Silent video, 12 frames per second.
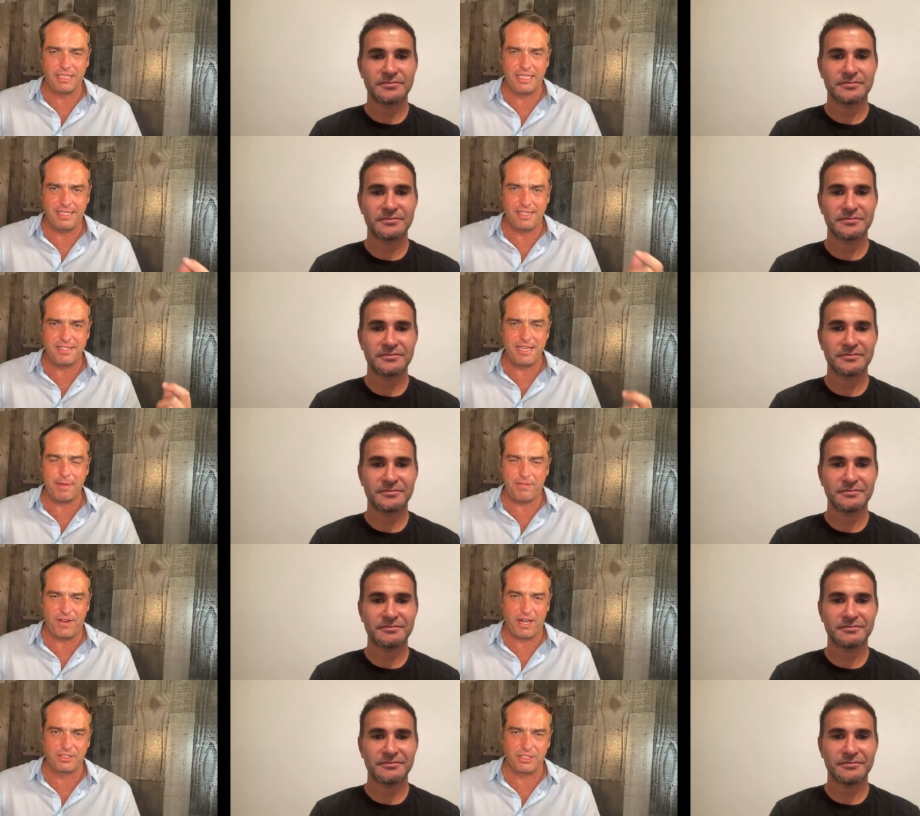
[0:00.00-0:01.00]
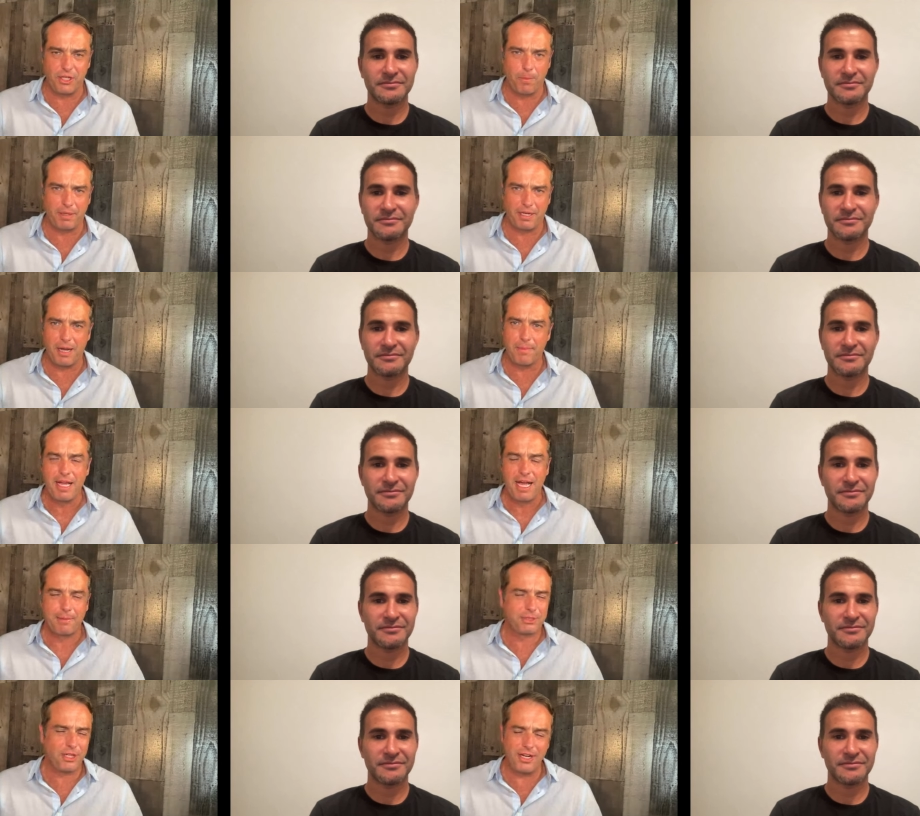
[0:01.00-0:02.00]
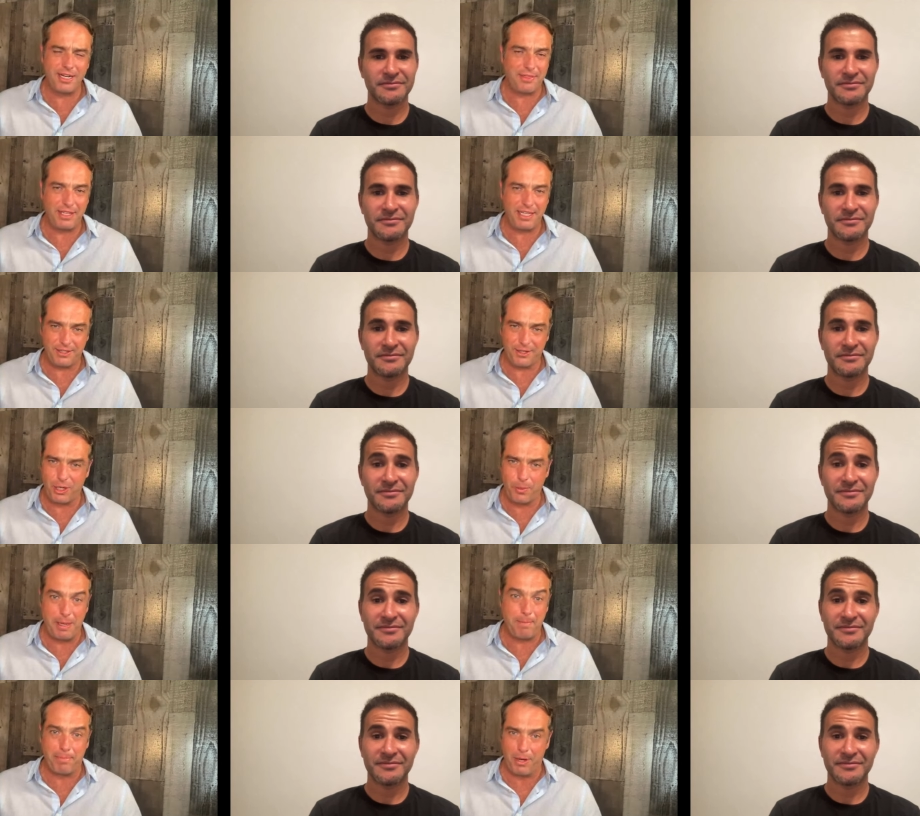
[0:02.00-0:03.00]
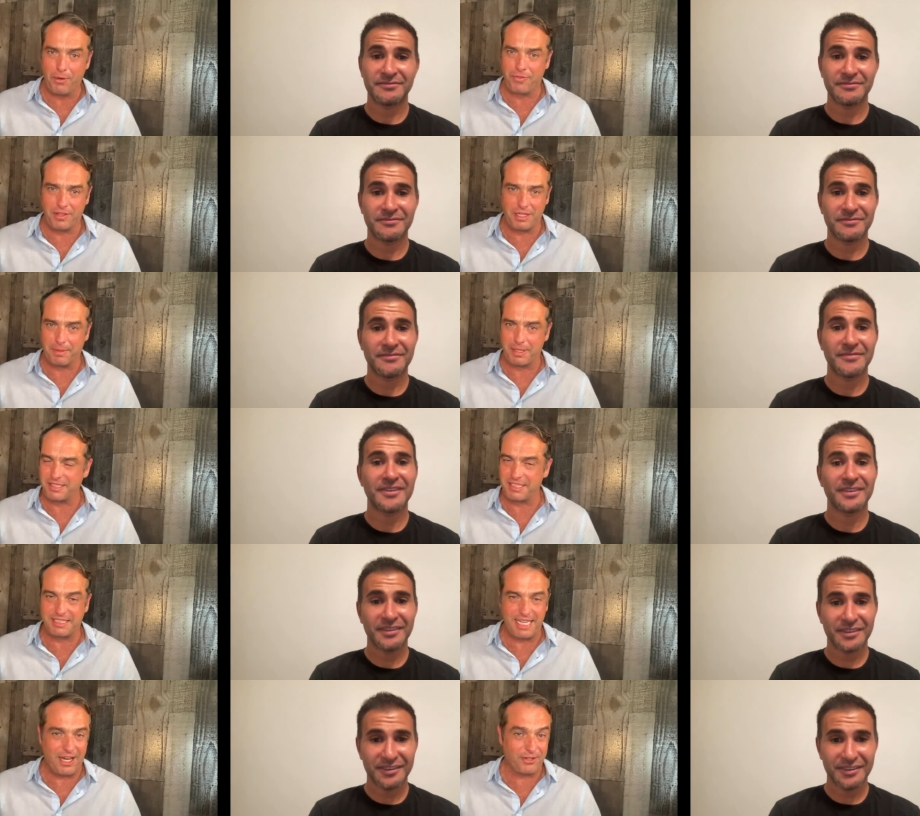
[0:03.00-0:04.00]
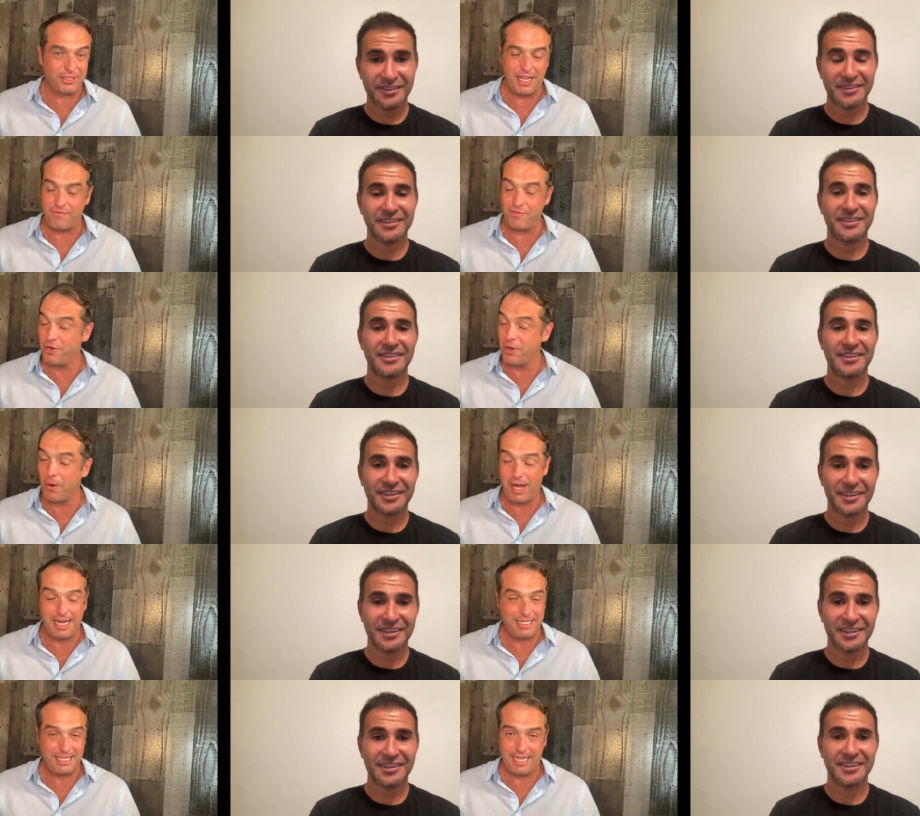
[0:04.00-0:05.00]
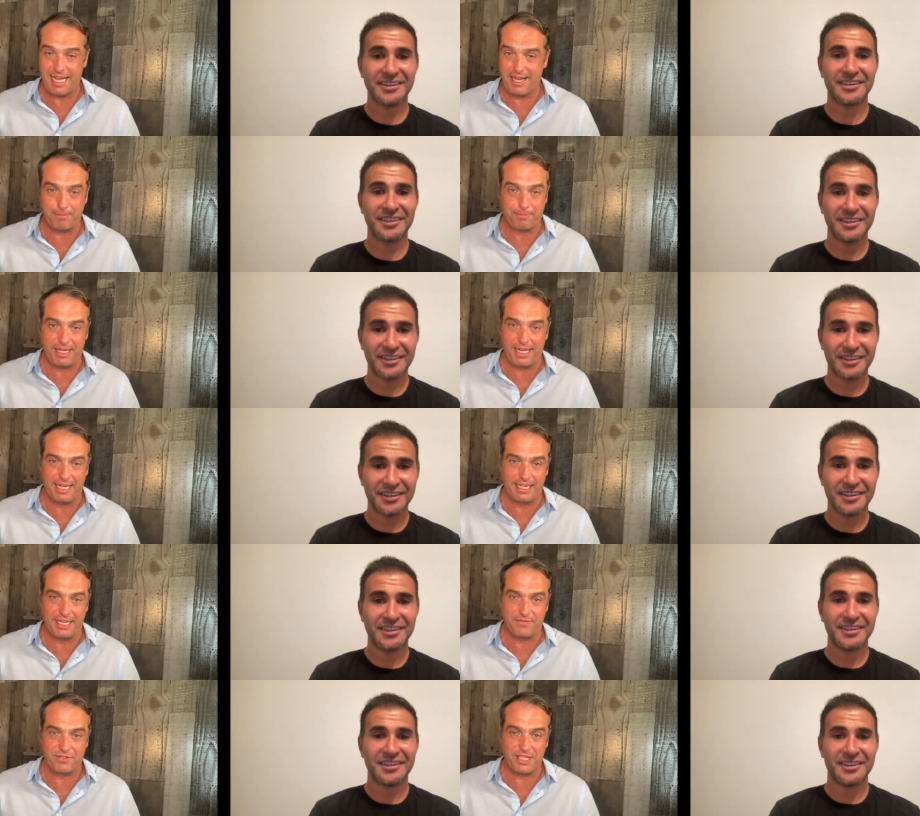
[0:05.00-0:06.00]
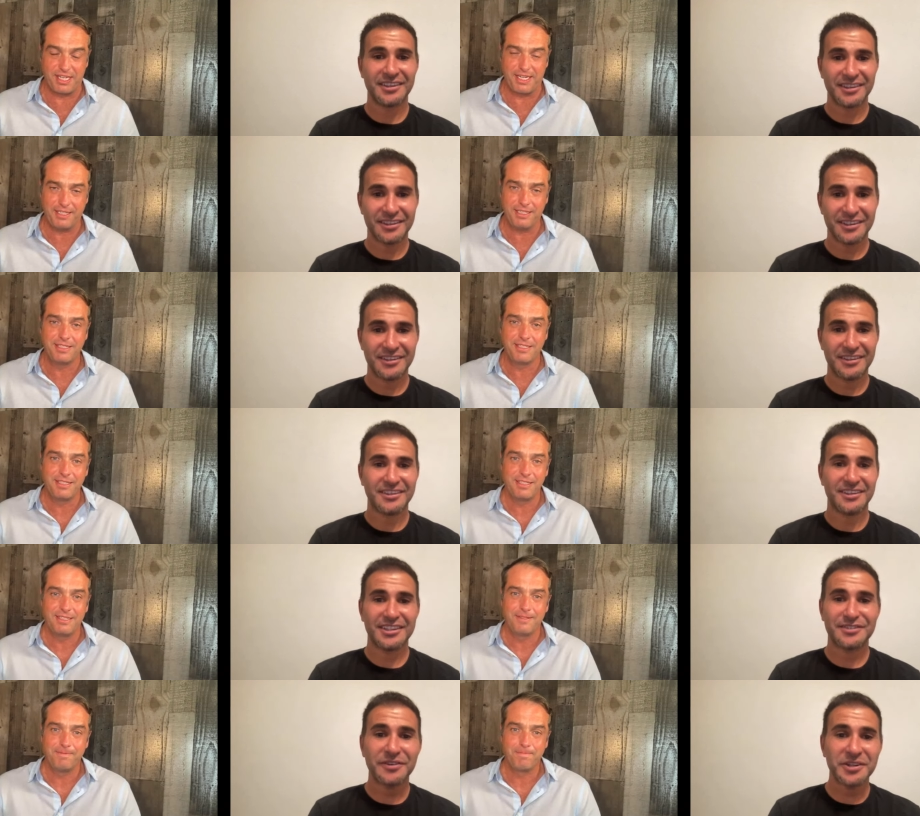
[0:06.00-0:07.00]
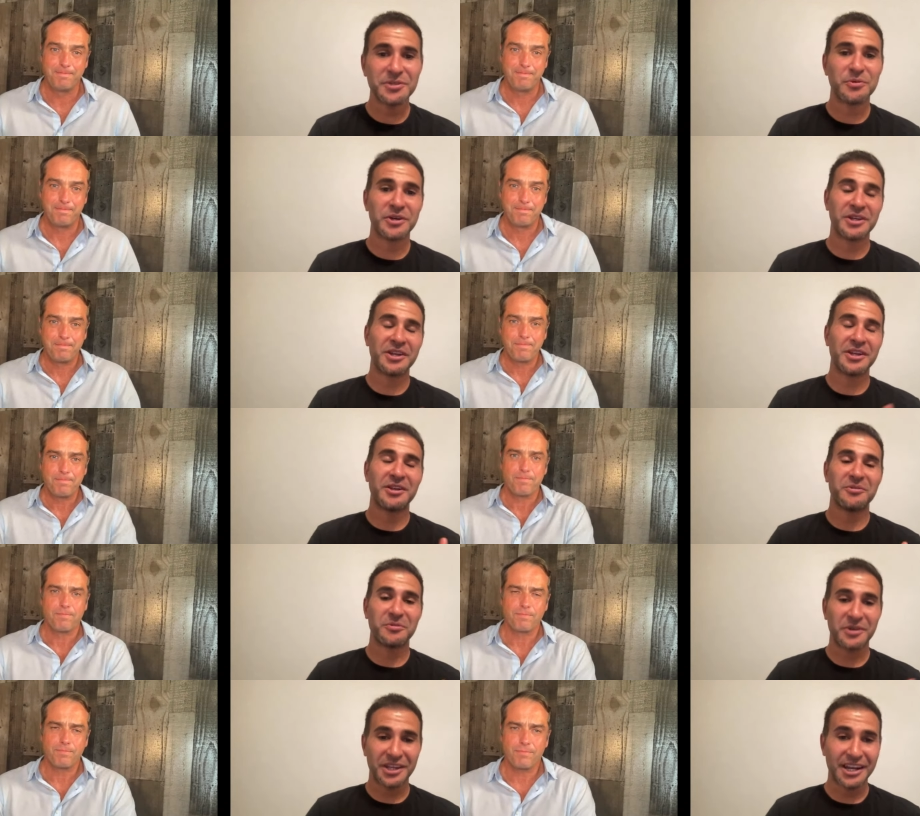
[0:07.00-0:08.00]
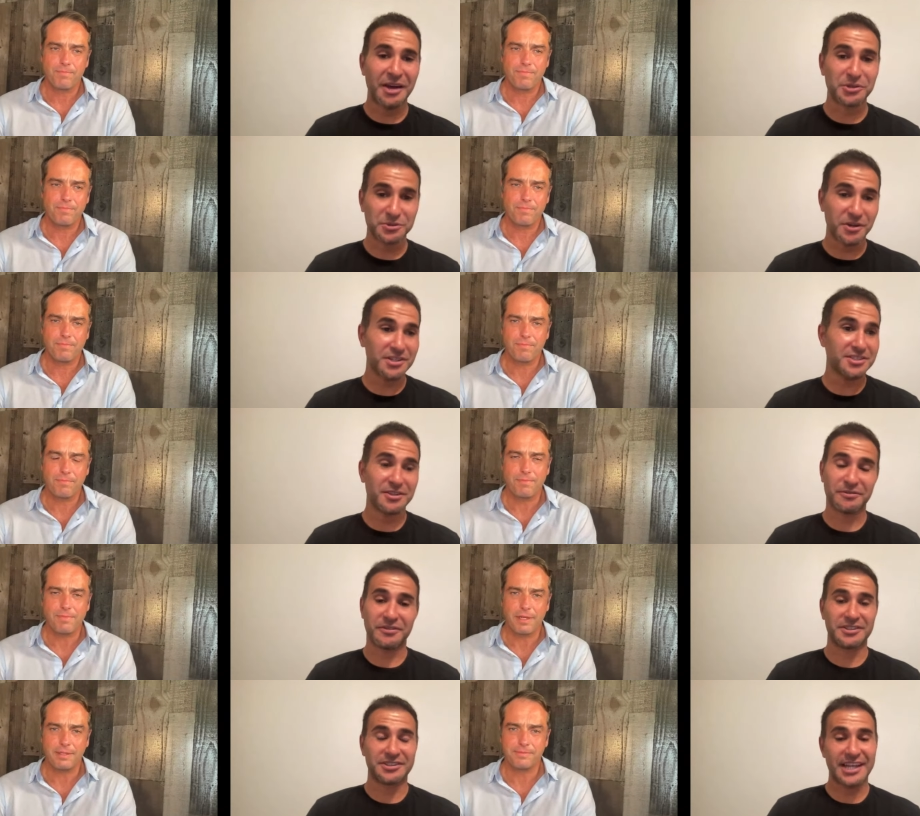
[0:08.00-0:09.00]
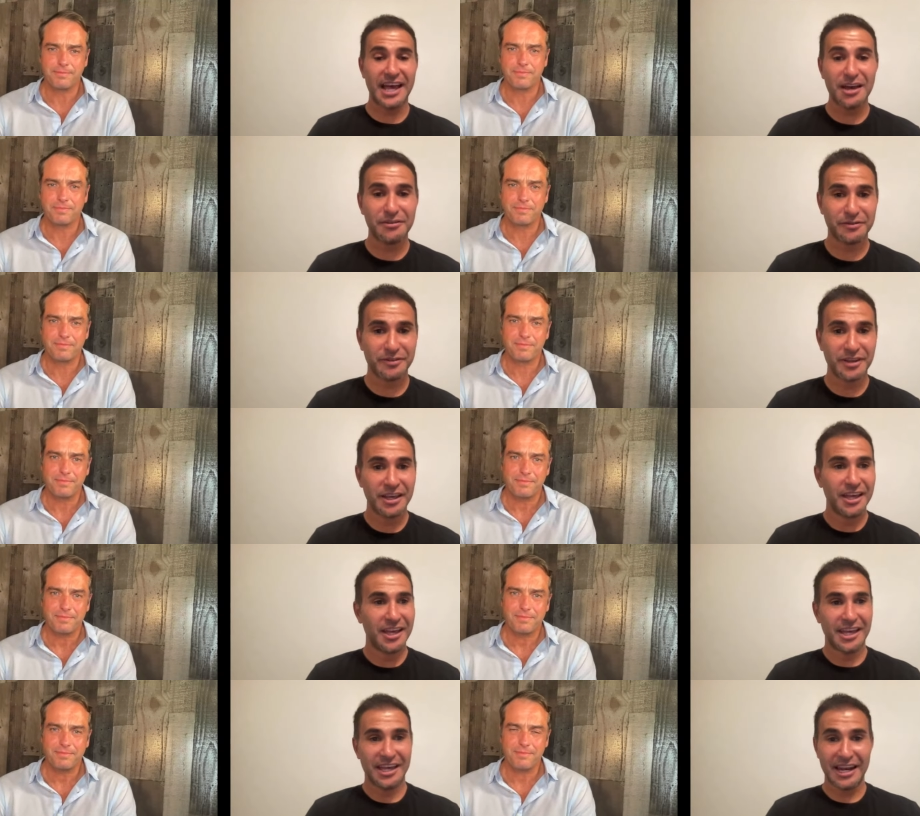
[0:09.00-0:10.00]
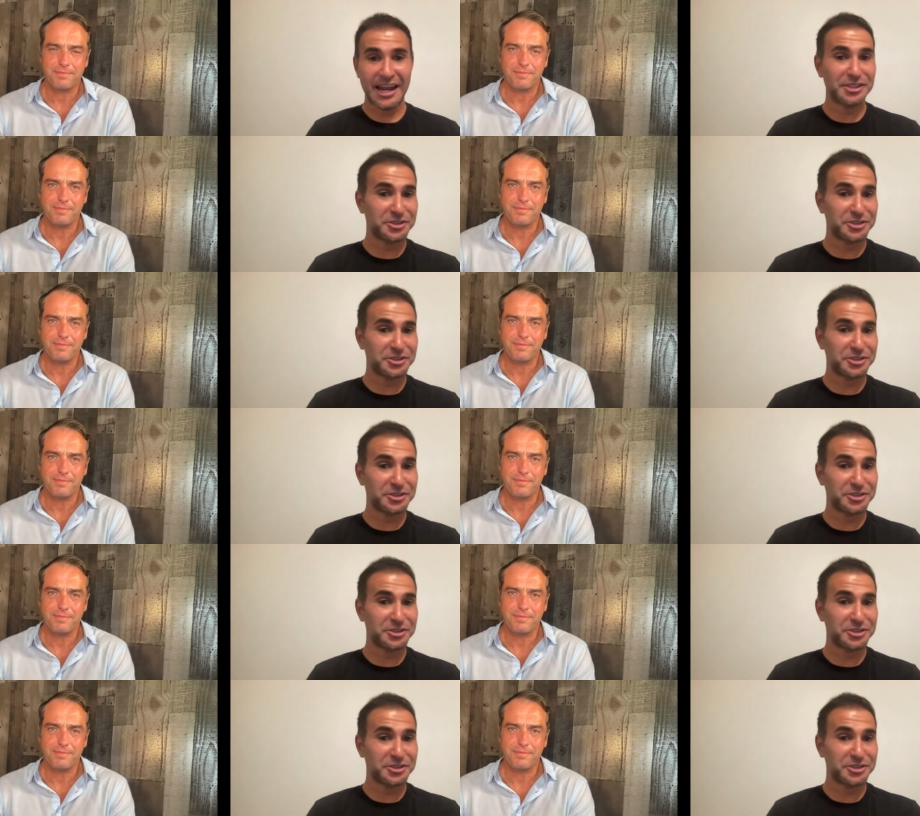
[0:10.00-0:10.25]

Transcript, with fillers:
Speaker 1: in the semifinals of the Open Cup. I'm starting to think they're going to win both of them because the Sounders have no idea how to play
Speaker 2: L A F C. It's funny, when when I was watching the first half and I